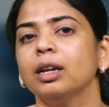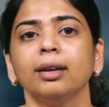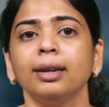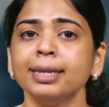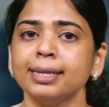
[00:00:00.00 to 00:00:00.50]

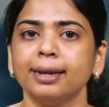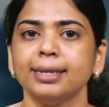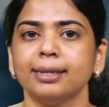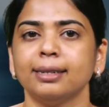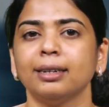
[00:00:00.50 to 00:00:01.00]
Let's
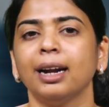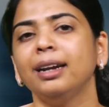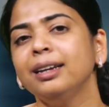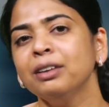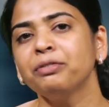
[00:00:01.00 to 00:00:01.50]
consider an
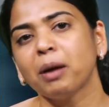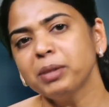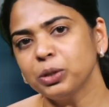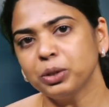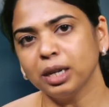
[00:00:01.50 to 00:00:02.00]
Indian
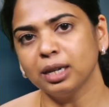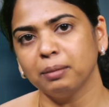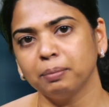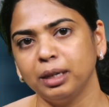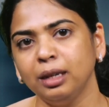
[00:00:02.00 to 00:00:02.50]
pharmaceutical
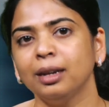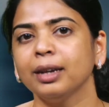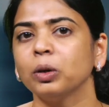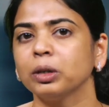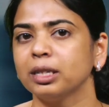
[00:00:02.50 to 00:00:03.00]
company like Dr.